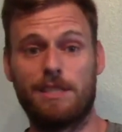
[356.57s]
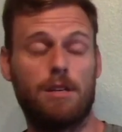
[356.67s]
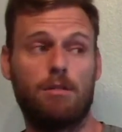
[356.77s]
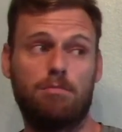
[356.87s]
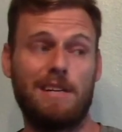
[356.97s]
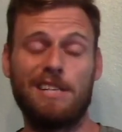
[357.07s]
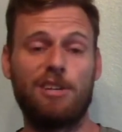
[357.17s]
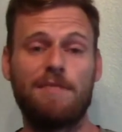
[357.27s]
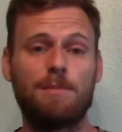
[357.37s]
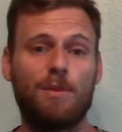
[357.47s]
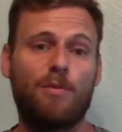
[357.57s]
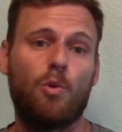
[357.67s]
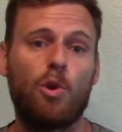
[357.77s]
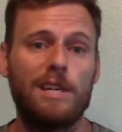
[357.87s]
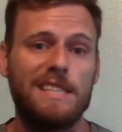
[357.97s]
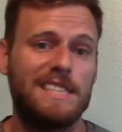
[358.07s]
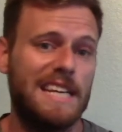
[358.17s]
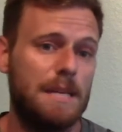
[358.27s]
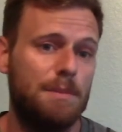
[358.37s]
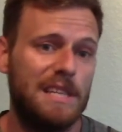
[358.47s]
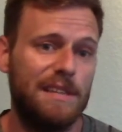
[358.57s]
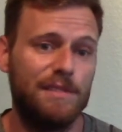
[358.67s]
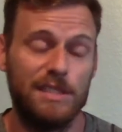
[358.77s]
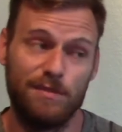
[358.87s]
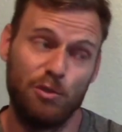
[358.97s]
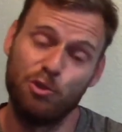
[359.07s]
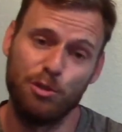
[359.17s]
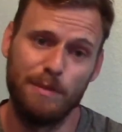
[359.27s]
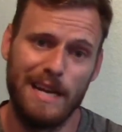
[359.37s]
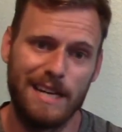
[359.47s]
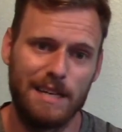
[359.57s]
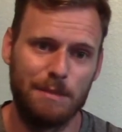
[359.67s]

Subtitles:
so I draft him before his ADP if he's a vulture back.